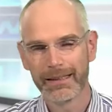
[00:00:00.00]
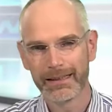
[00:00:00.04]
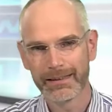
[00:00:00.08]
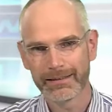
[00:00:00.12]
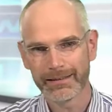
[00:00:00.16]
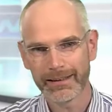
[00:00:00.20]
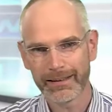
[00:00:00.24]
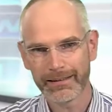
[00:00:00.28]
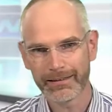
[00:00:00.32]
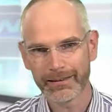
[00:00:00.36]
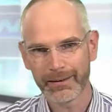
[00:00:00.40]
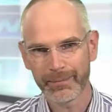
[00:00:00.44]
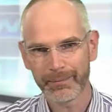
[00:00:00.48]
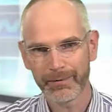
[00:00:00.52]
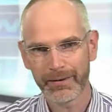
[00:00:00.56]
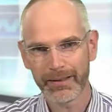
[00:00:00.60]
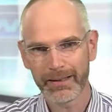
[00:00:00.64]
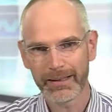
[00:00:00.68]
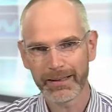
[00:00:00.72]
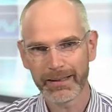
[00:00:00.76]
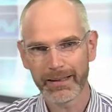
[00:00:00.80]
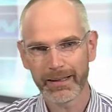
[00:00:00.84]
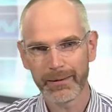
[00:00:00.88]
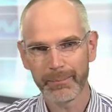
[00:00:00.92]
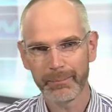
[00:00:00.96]
say
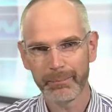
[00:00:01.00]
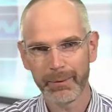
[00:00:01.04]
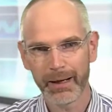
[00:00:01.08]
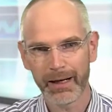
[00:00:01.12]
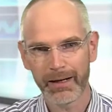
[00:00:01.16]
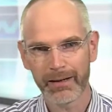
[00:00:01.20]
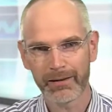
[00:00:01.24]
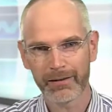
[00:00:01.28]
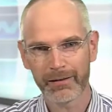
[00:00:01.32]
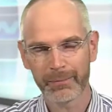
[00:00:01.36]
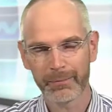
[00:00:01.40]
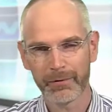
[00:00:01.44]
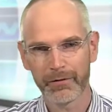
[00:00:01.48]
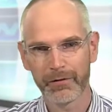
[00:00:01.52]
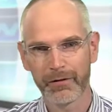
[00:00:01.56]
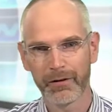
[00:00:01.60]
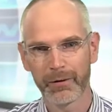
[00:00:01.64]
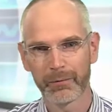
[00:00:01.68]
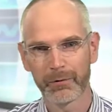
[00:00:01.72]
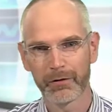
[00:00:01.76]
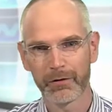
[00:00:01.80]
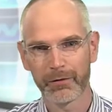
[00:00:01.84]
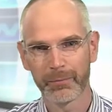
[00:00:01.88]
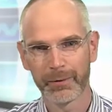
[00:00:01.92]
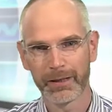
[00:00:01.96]
something about
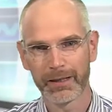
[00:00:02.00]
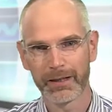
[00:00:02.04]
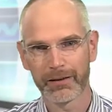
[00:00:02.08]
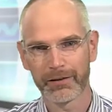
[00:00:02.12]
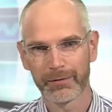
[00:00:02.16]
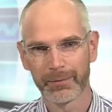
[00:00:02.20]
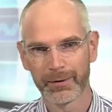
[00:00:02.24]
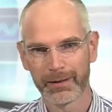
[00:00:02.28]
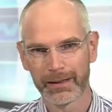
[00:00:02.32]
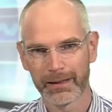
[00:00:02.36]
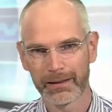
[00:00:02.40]
performance management,